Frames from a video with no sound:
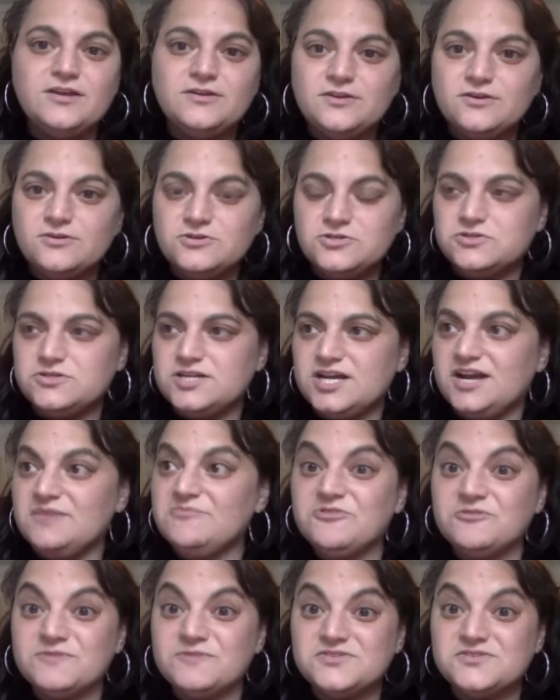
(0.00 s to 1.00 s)
Notre
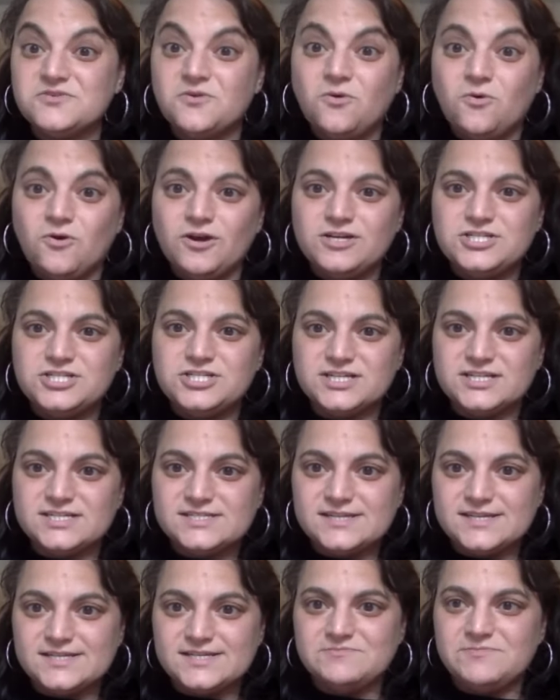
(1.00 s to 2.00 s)
Dame, from its
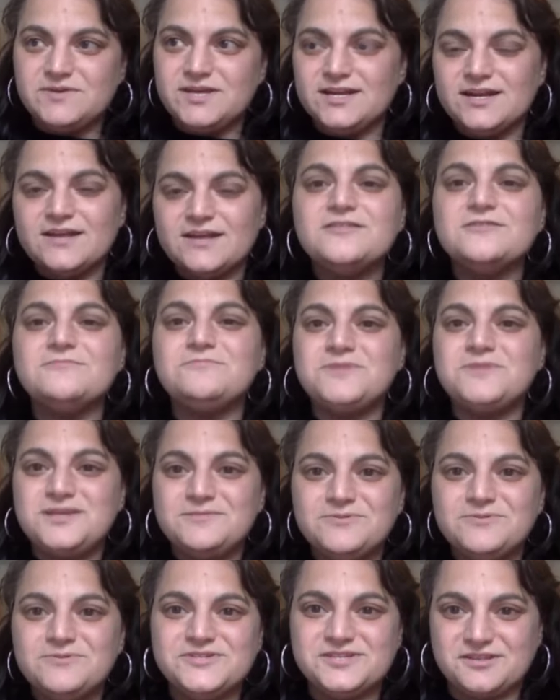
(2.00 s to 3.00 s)
origins, has been the
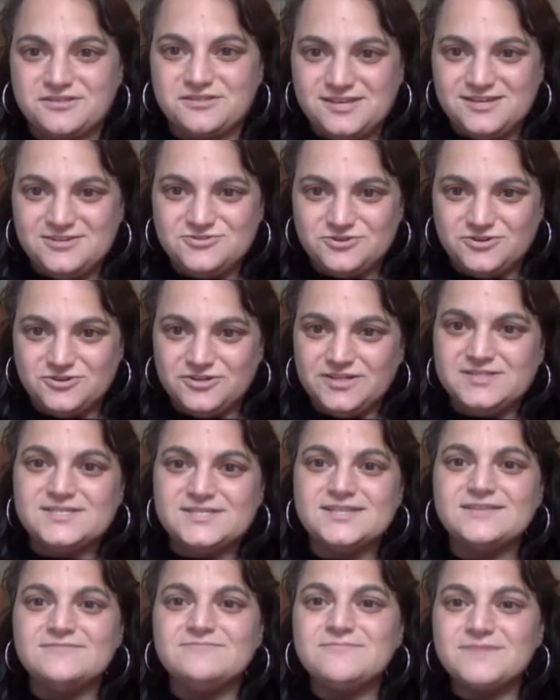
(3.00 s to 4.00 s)
people's cathedral.
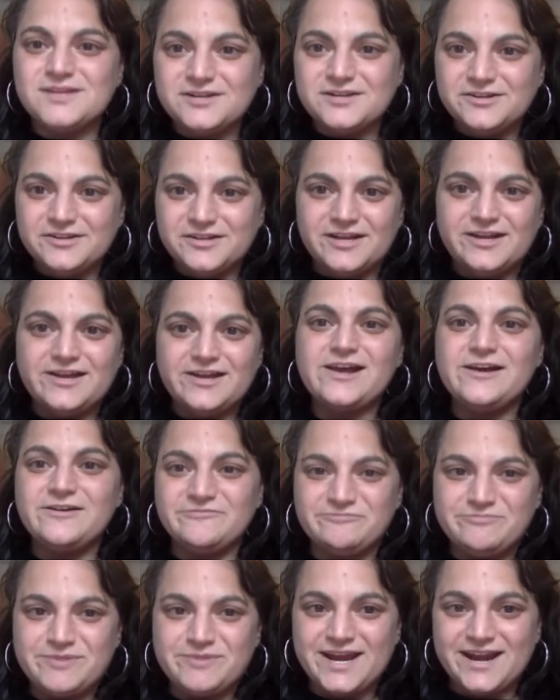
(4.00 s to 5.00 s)
It's in the middle
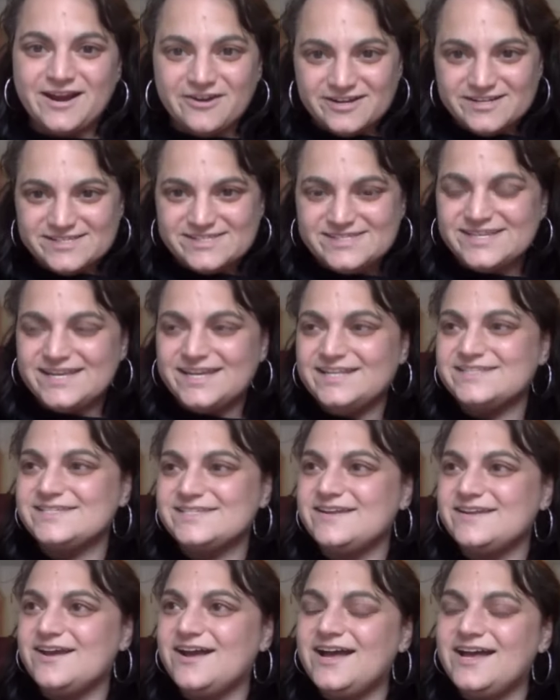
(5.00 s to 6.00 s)
of Paris.
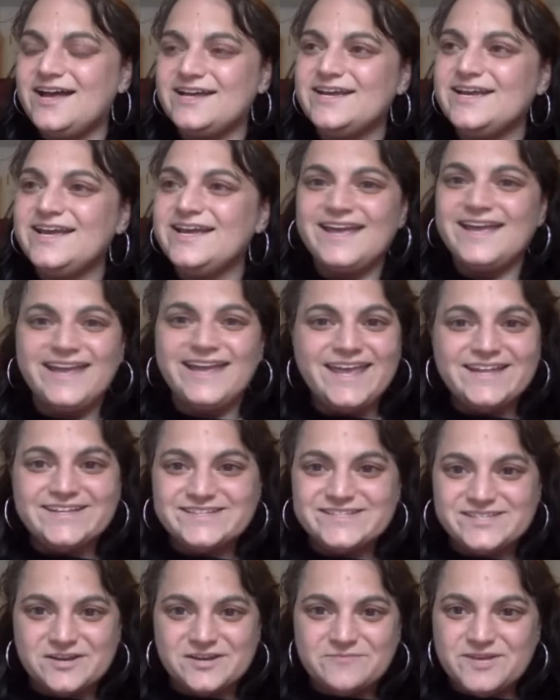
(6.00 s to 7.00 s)
It's not
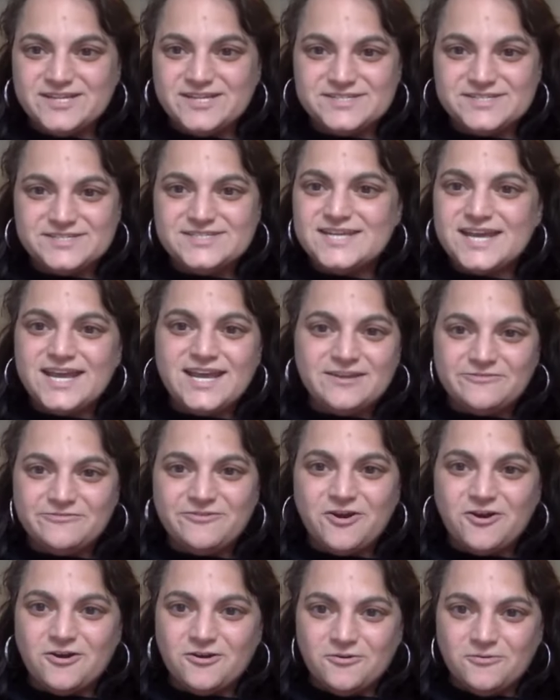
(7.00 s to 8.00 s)
it's some estate
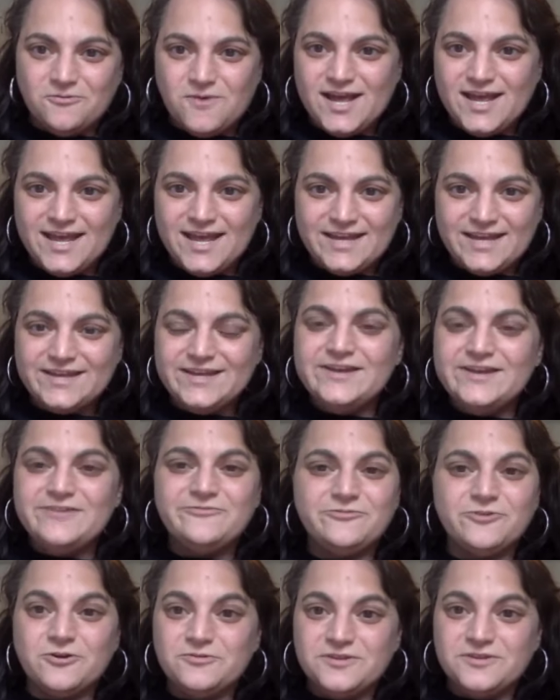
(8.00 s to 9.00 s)
far away
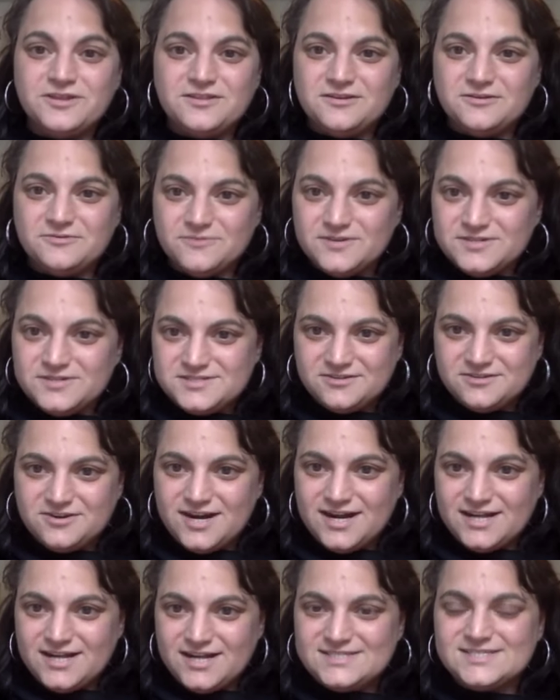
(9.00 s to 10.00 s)
for only the
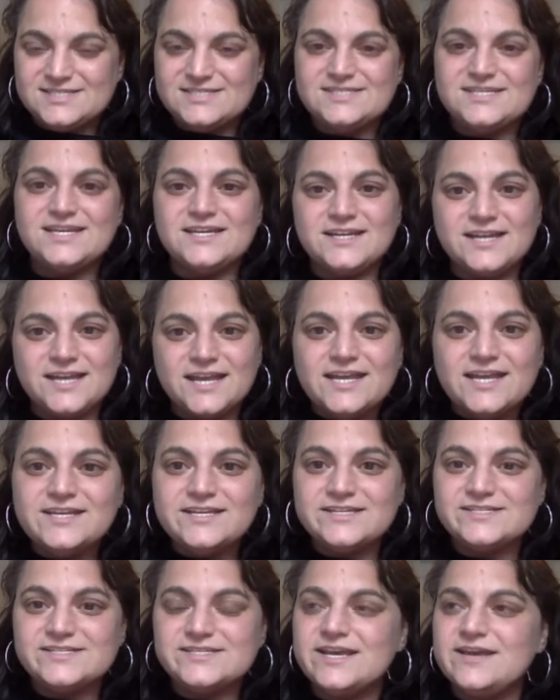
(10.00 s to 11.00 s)
aristocrats to see. It
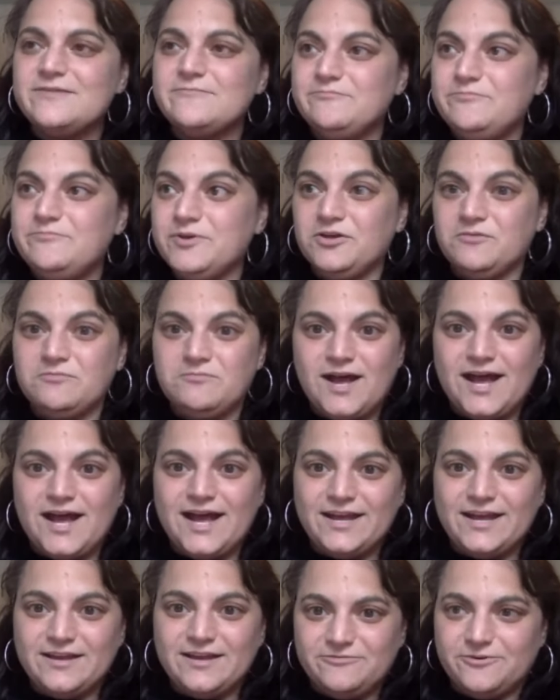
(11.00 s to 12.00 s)
is built
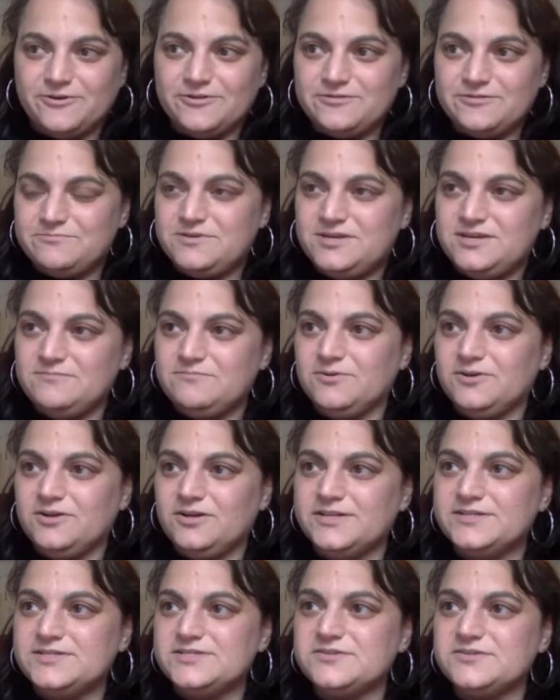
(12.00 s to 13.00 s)
by and for the
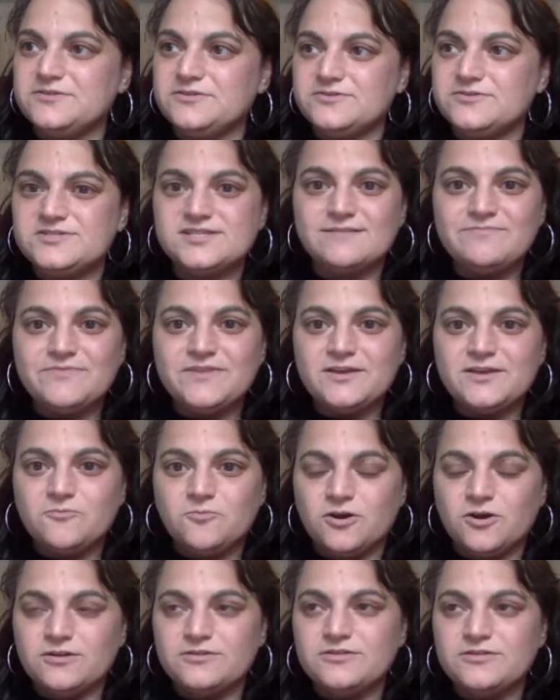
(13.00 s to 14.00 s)
people. And so there's something
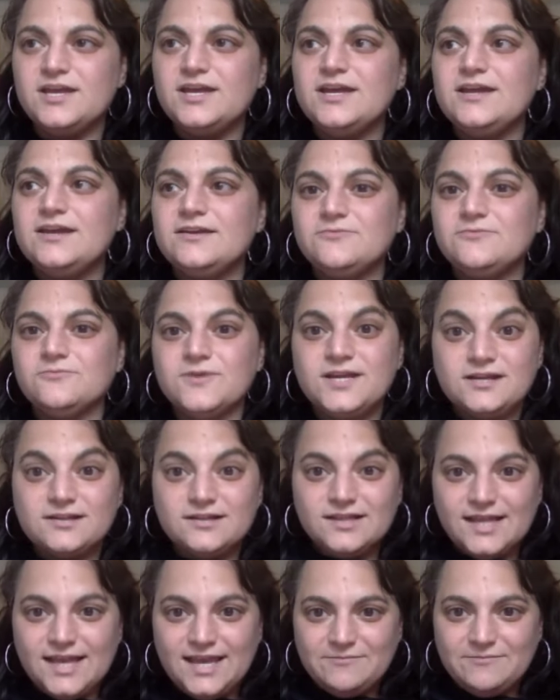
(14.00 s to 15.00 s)
worth
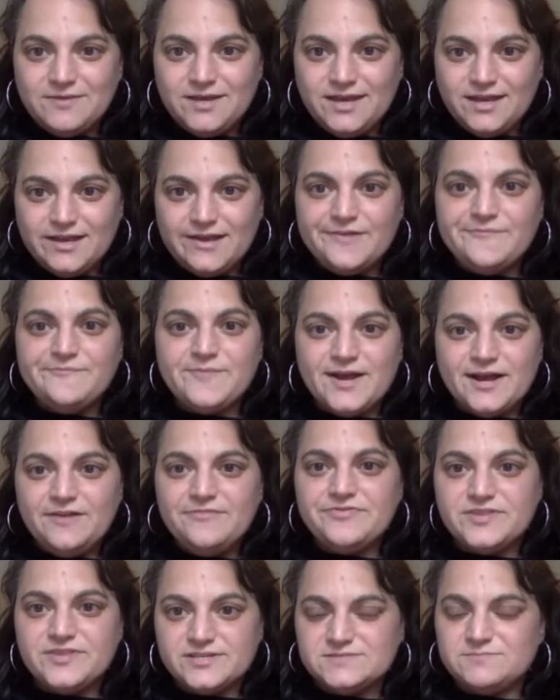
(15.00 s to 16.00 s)
reclaiming
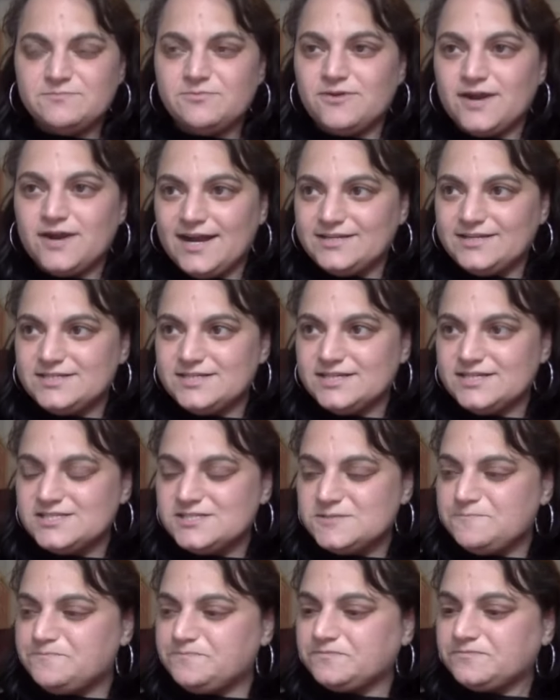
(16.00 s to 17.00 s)
about this
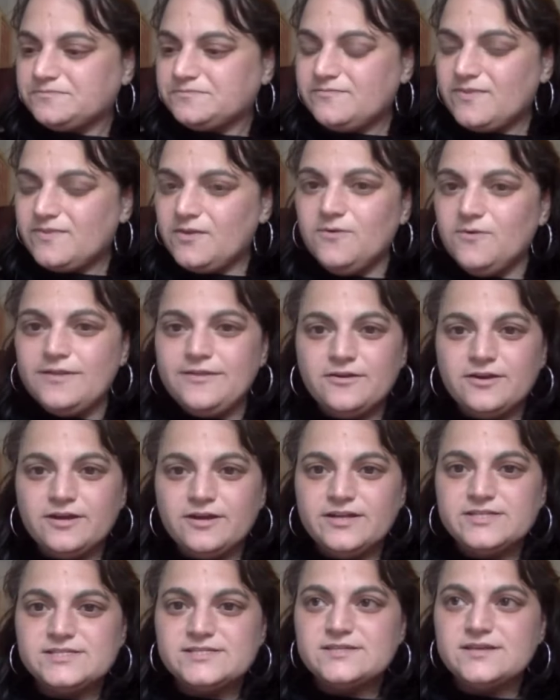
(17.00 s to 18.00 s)
practice, whether
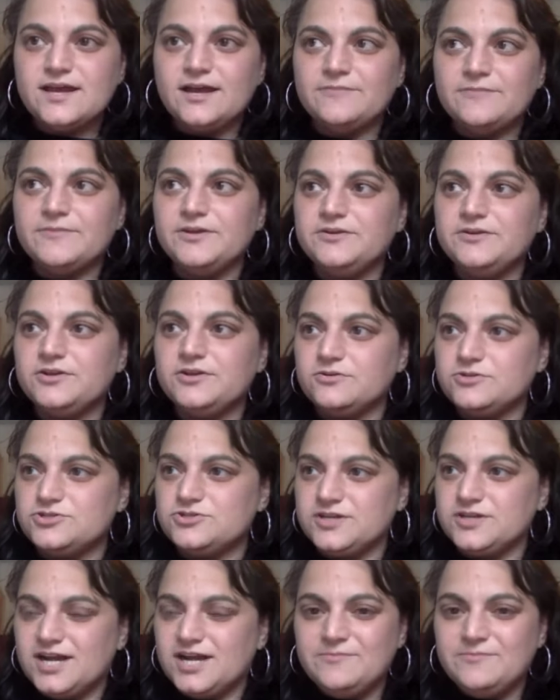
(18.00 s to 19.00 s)
it's um,
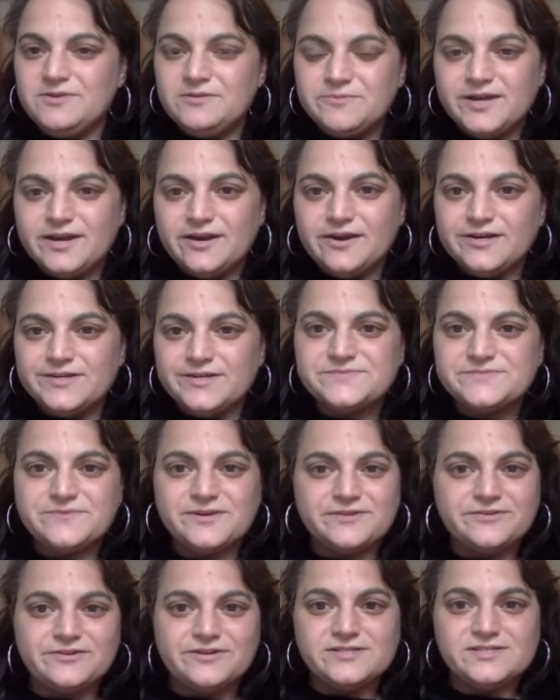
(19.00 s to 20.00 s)
Notre Dame in Paris,
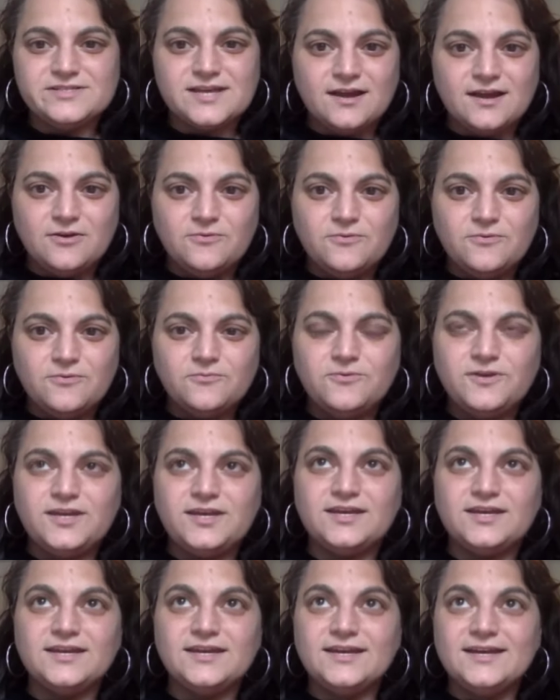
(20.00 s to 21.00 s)
whether it's how
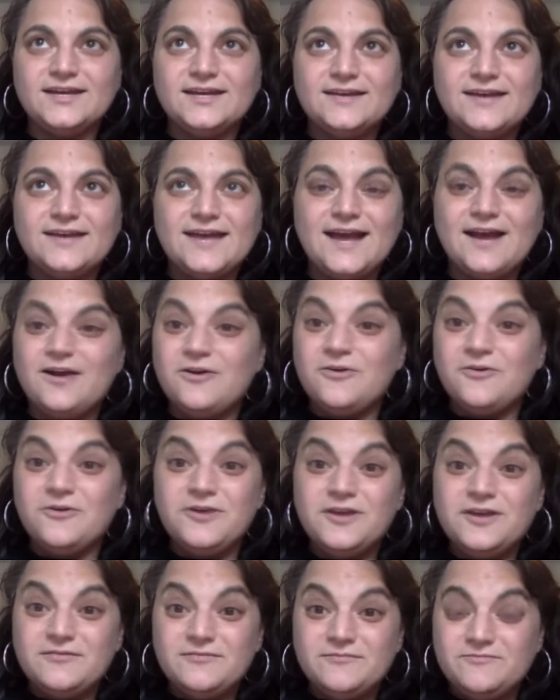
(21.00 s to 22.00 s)
we,
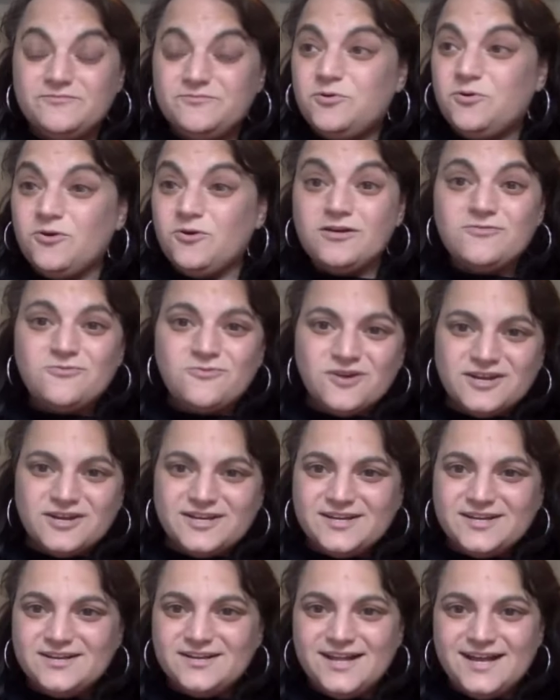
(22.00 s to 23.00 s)
how poor and
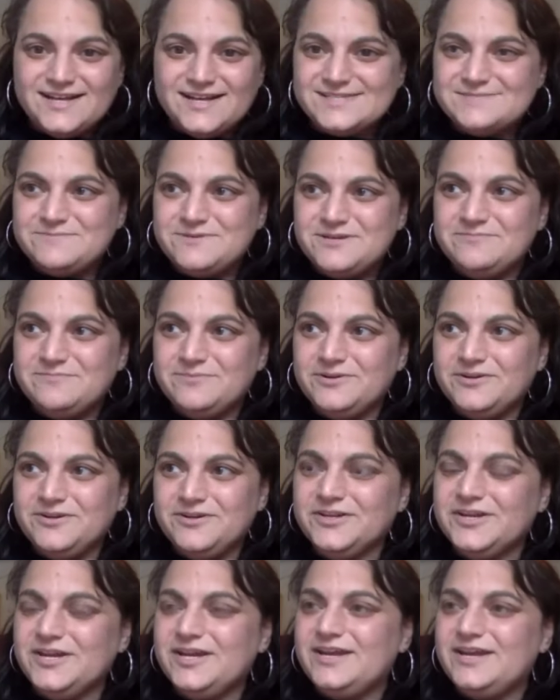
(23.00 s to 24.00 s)
working class
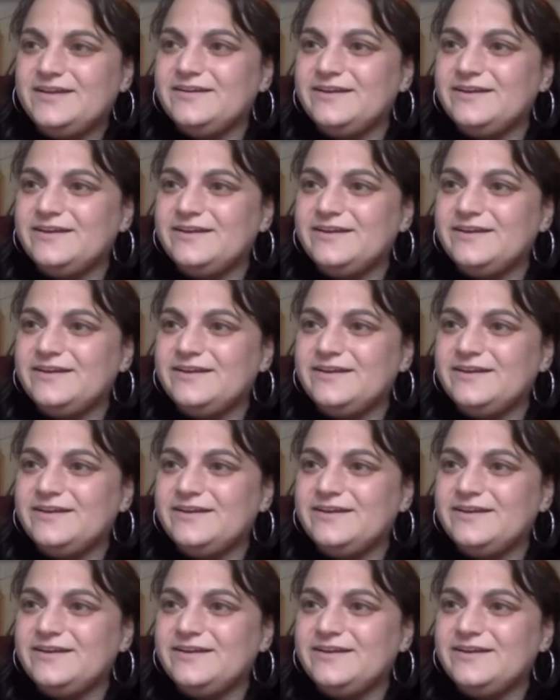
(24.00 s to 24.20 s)
people